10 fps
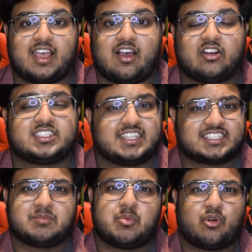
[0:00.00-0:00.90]
Honestly, this is
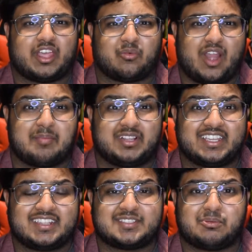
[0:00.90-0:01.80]
going to be more like
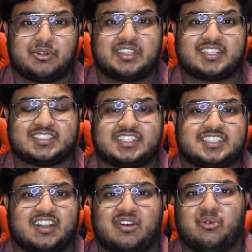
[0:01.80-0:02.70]
rambling at this point, because I
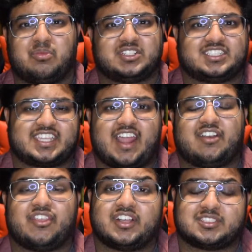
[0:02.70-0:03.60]
just got a whole bunch of
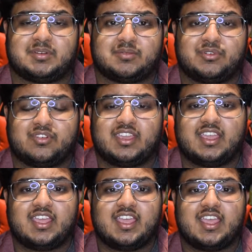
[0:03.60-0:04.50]
scattered thoughts about the movie.
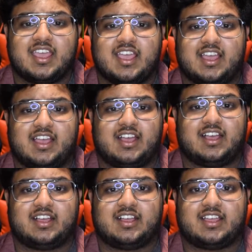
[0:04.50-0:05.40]

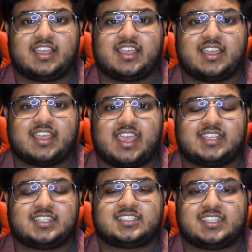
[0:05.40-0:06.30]

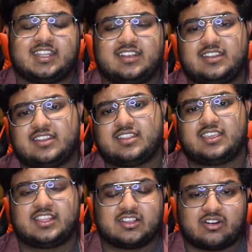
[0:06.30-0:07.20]
As I said,
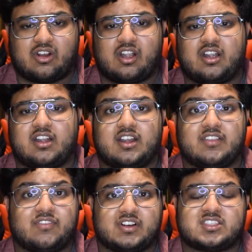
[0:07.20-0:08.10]
in the car,
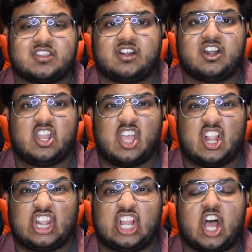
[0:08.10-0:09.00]
first third,
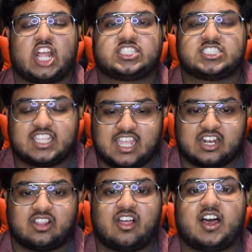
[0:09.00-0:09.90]
lots
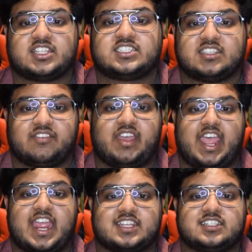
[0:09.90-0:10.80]
and lots of
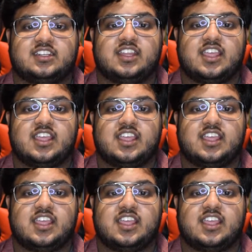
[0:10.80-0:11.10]
action.